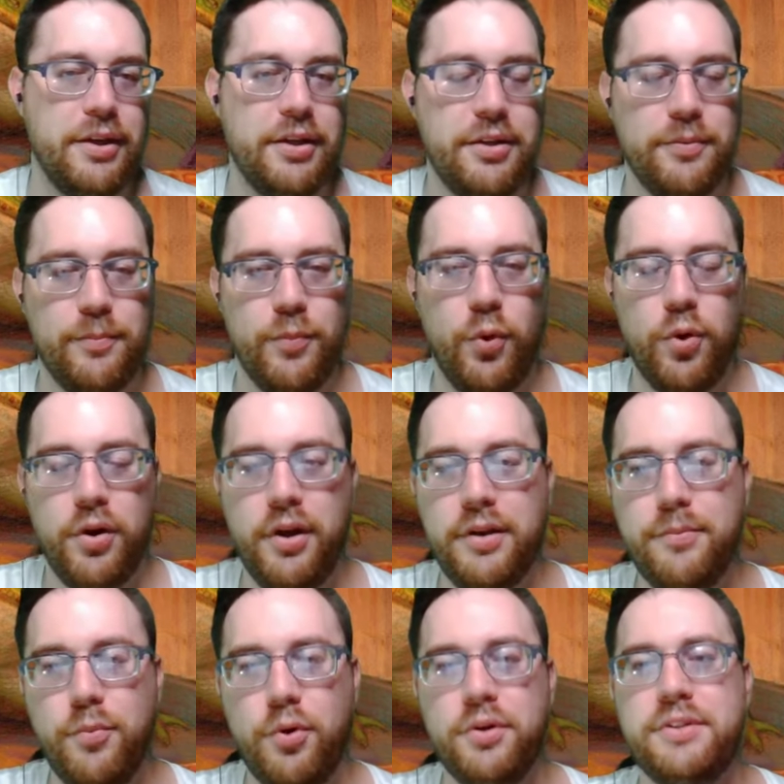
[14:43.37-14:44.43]
More and
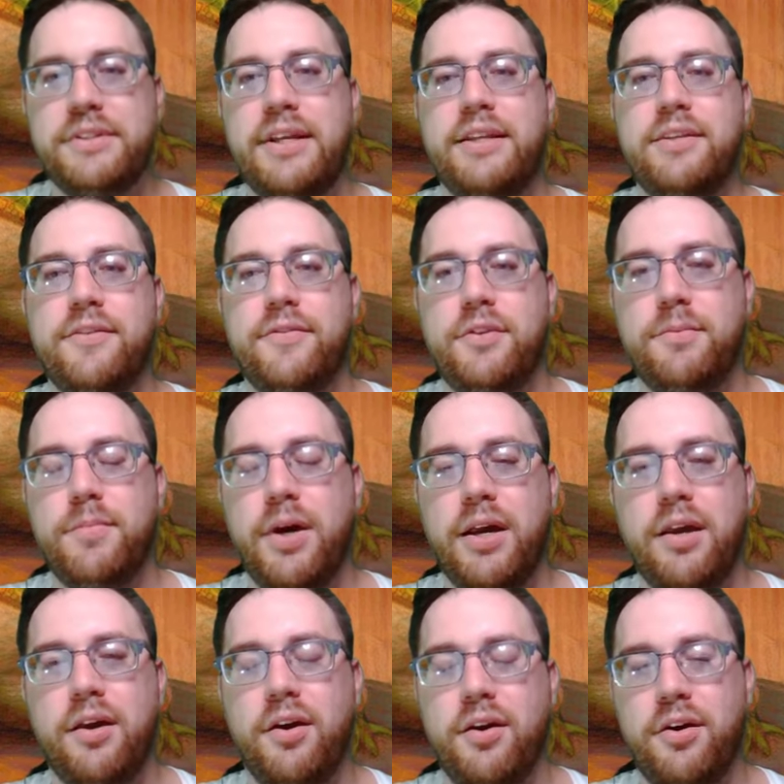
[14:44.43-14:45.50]
more incentive to
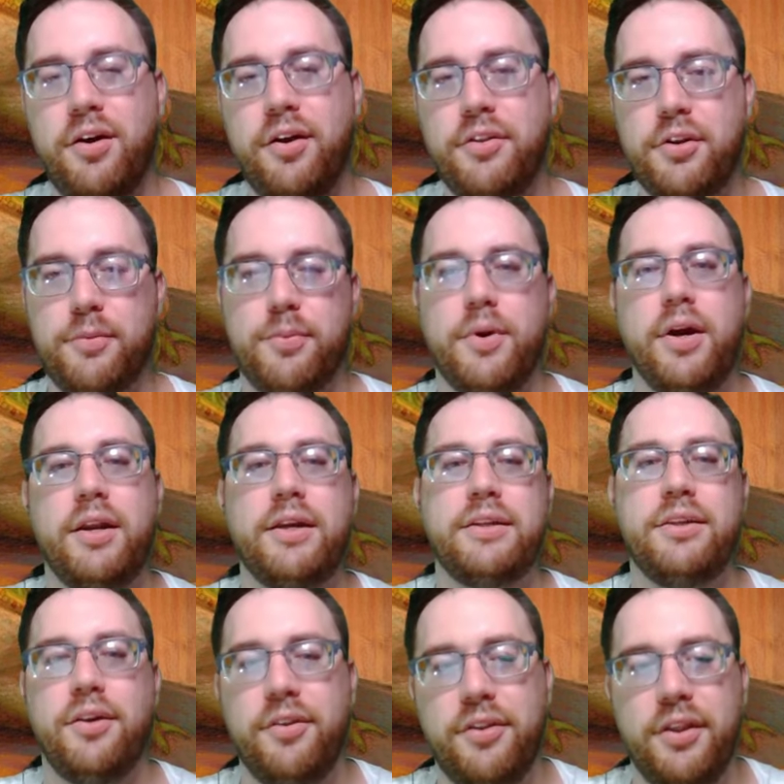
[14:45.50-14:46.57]
buy other products
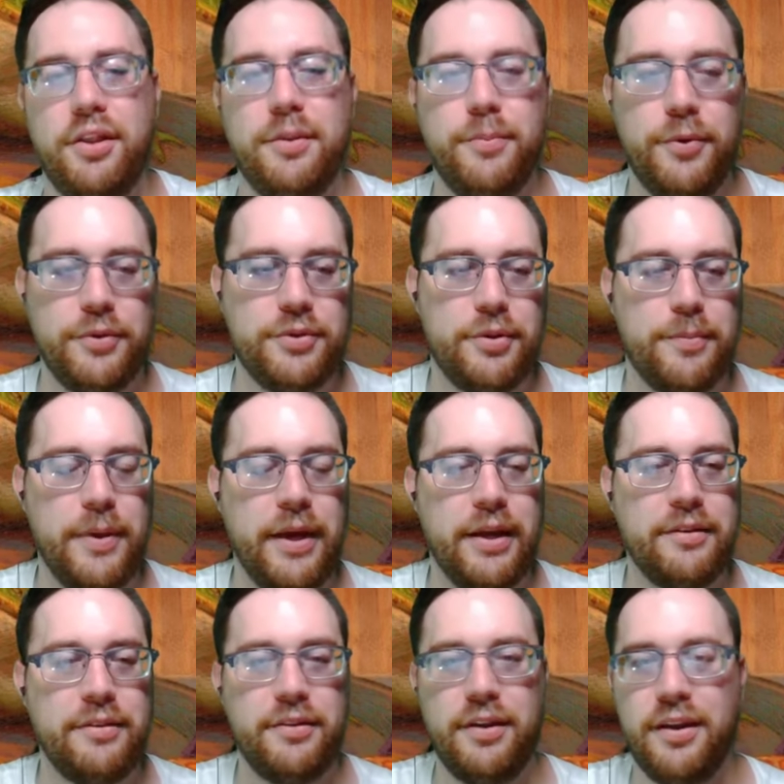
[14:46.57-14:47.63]
other than the booster
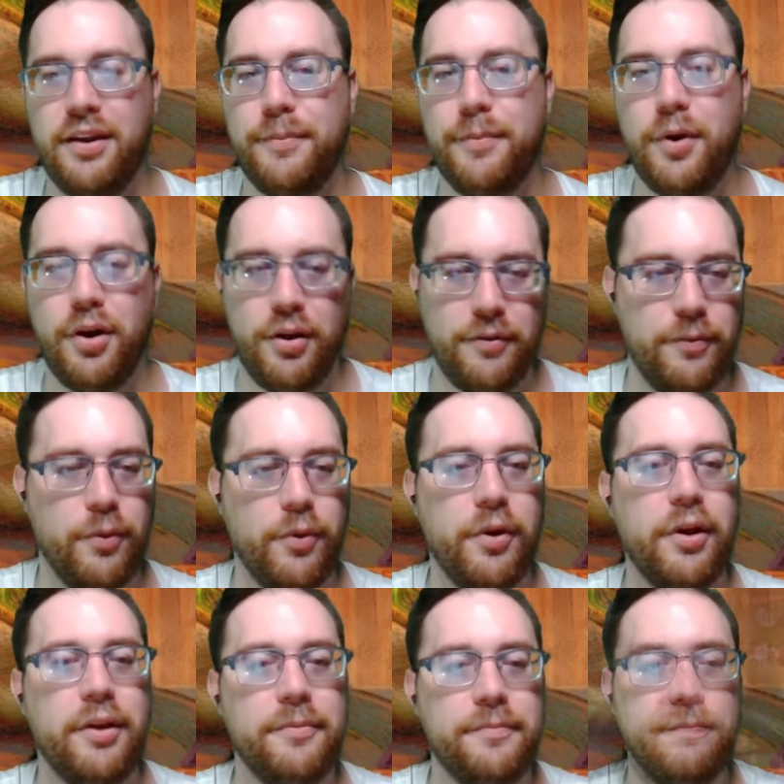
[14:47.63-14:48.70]
packs, and I'm all for
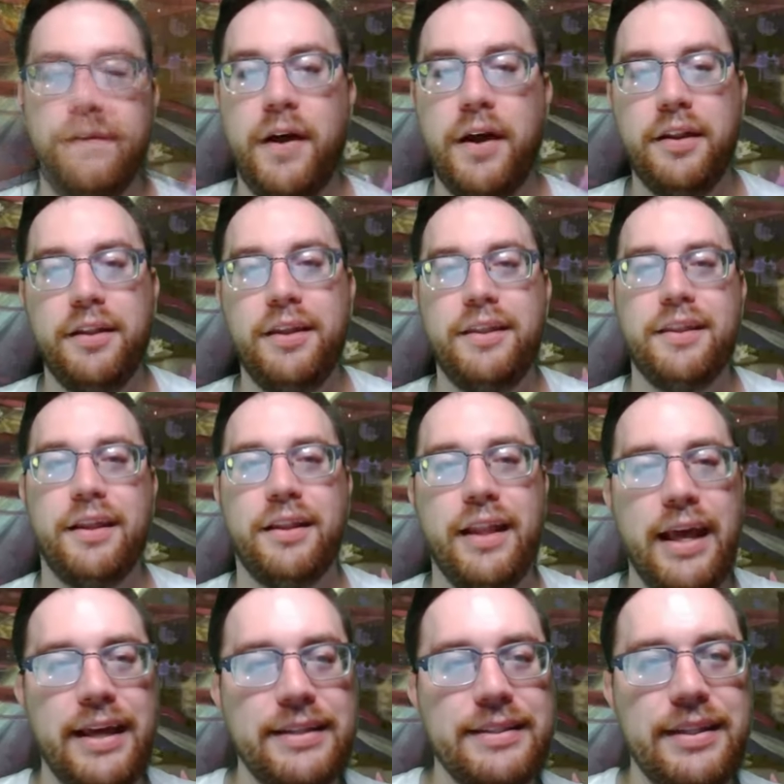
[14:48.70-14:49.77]
it. Finally, the
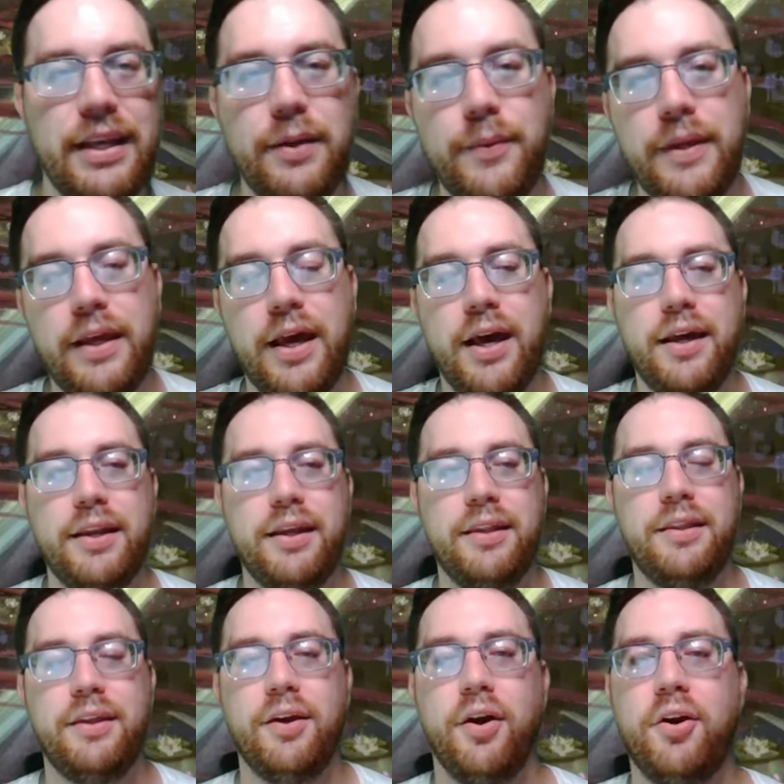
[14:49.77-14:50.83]
last thing we got in
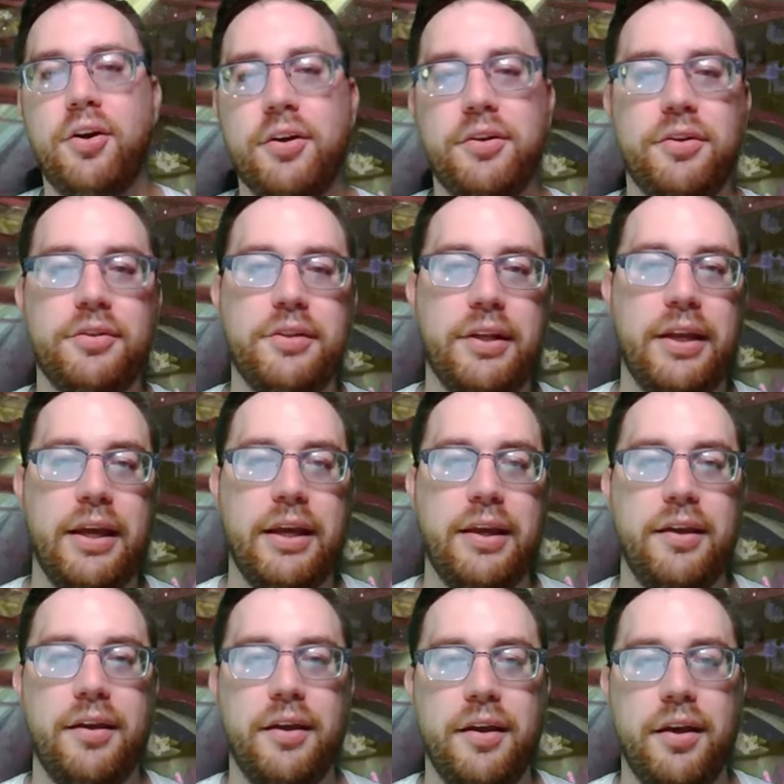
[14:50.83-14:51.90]
the article
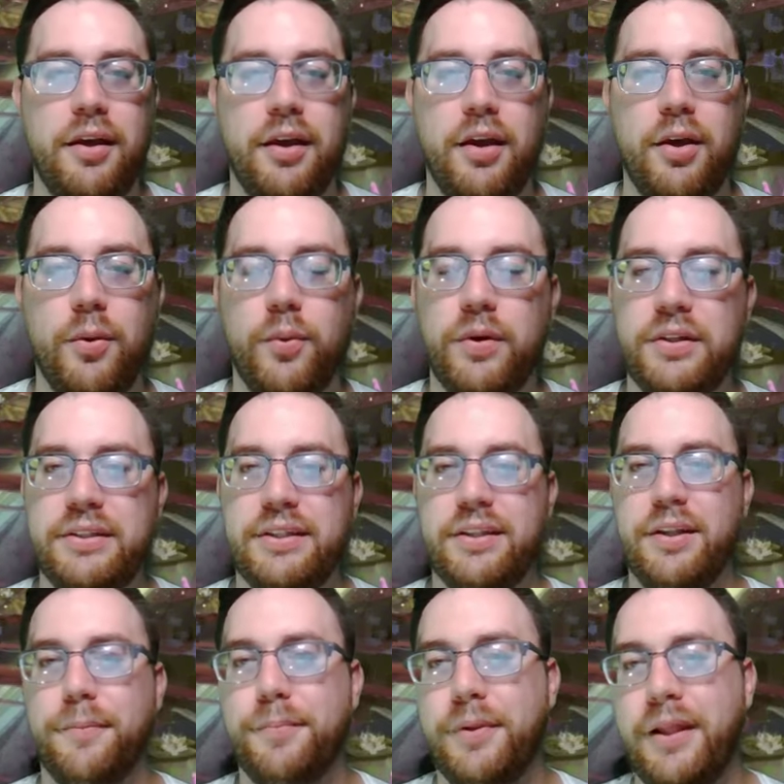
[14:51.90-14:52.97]
today was
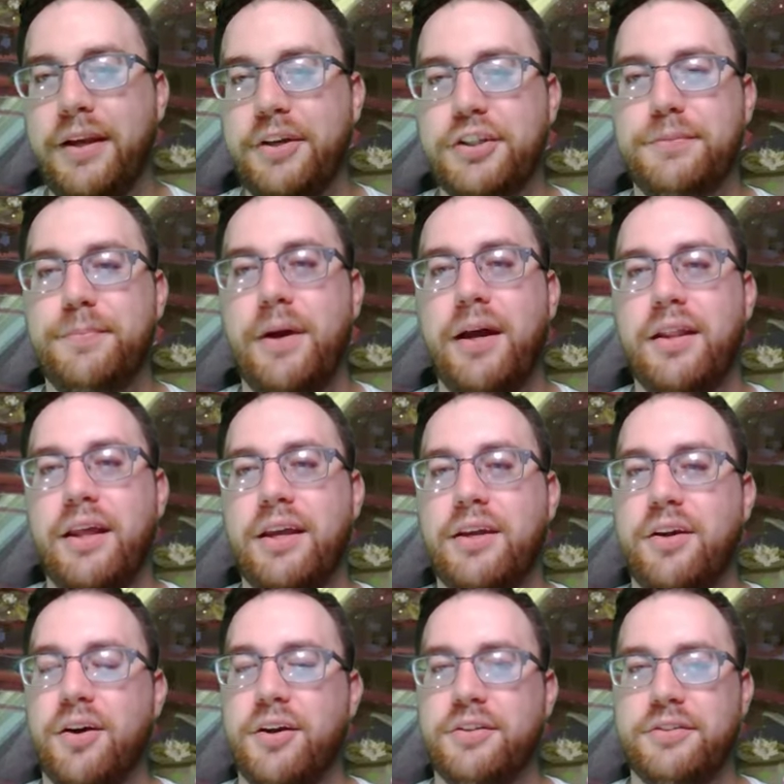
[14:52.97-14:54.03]
the player spotlight
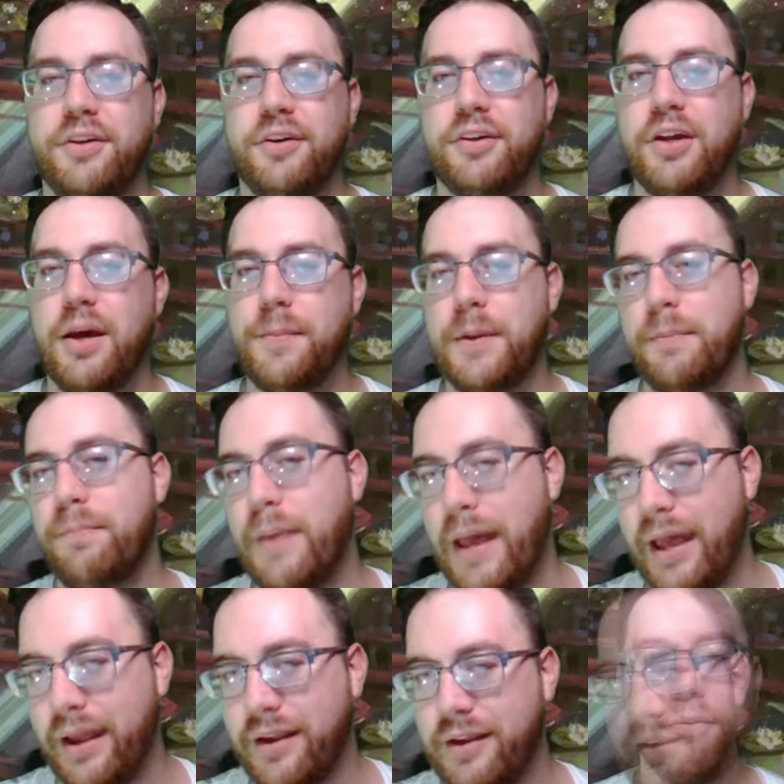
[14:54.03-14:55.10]
cards are coming back.